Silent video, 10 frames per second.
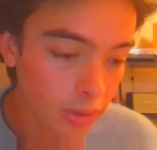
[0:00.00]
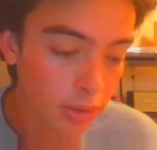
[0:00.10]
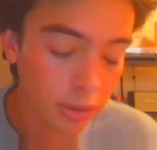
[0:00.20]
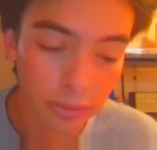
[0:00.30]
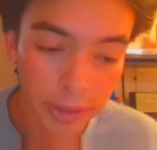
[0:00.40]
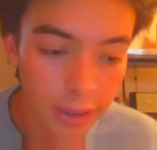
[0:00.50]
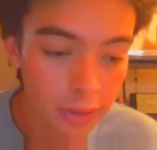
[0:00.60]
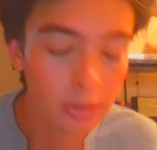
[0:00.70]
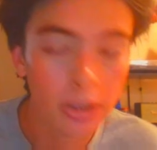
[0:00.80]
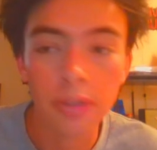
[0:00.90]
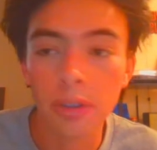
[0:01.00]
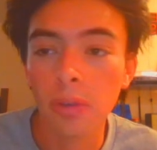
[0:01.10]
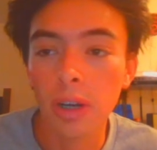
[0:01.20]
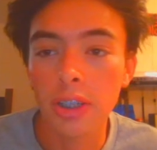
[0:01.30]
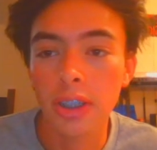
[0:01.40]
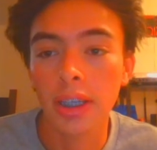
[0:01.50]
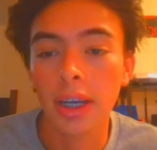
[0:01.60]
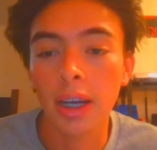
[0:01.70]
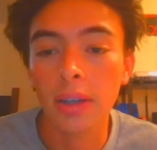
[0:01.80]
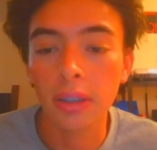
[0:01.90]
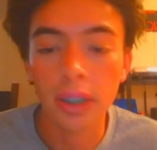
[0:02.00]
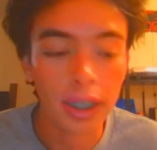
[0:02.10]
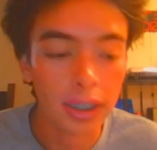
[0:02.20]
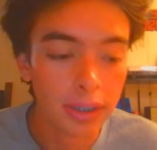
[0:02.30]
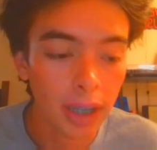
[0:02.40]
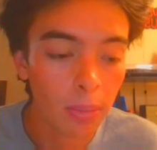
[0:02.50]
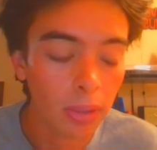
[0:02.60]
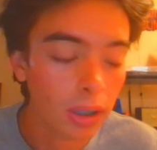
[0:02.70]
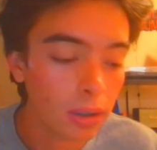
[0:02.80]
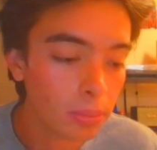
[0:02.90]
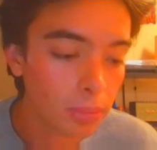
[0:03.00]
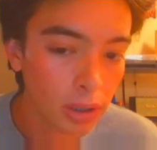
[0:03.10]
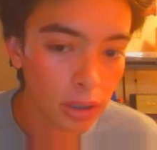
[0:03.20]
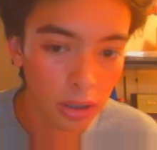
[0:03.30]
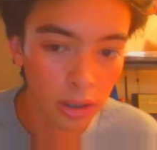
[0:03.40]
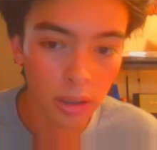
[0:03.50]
it's a free Discord if you want to check that out. The link is down below. But